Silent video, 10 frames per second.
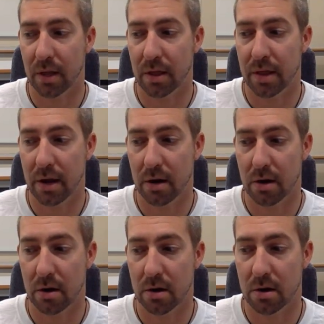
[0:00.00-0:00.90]

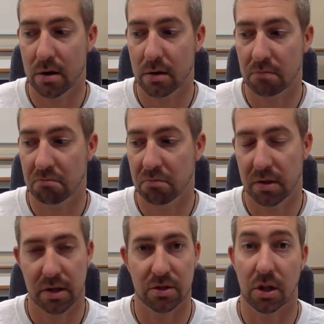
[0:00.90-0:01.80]
they're
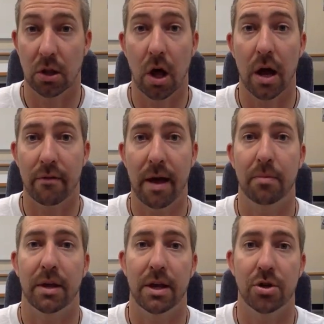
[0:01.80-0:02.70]
there's a lot of
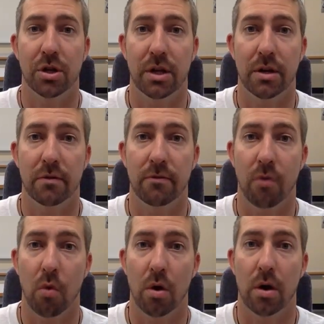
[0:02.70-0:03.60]
application here
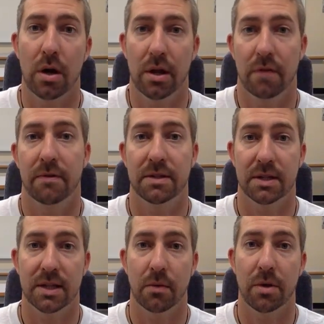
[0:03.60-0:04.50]
for the
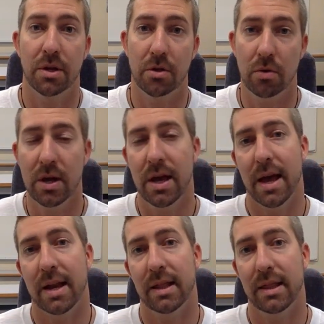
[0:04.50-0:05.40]
physics that we do,
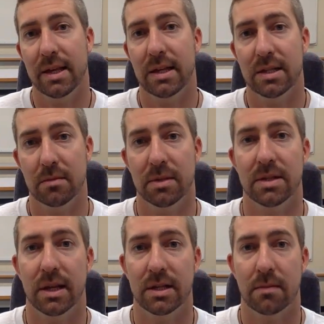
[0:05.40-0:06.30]
and it leads them and
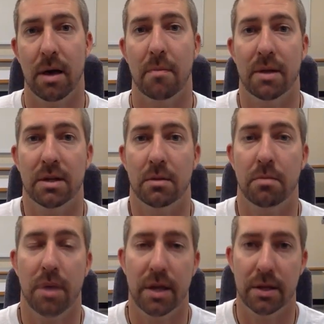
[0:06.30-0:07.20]
sets them up
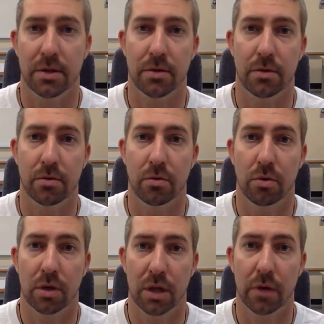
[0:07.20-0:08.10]

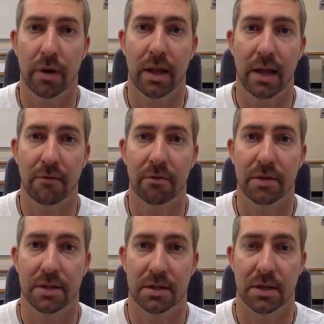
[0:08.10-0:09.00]
into the grade 11
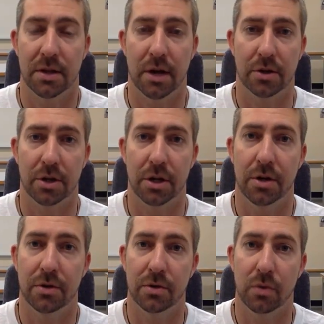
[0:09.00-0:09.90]
physics that they're actually going to
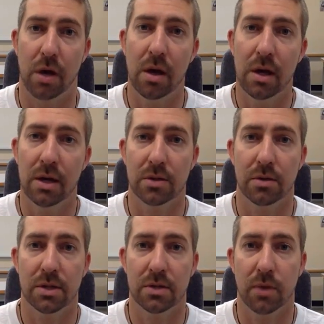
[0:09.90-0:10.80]
do as well. So
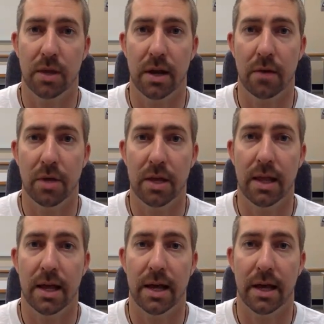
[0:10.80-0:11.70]
this is one that I really
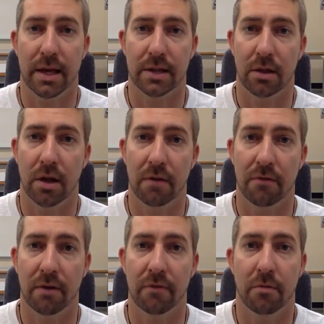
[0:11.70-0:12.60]
like. It's a lot of
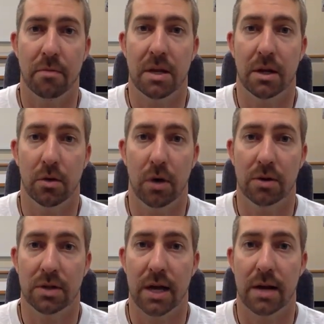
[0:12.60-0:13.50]
fun for me to go
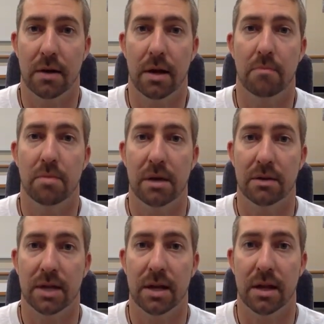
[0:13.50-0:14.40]
outside and be
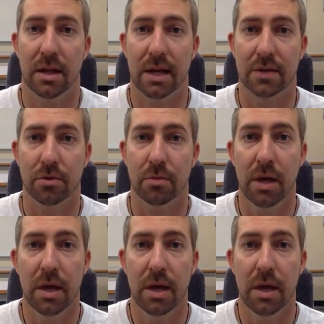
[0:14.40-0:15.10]
outside of the classroom,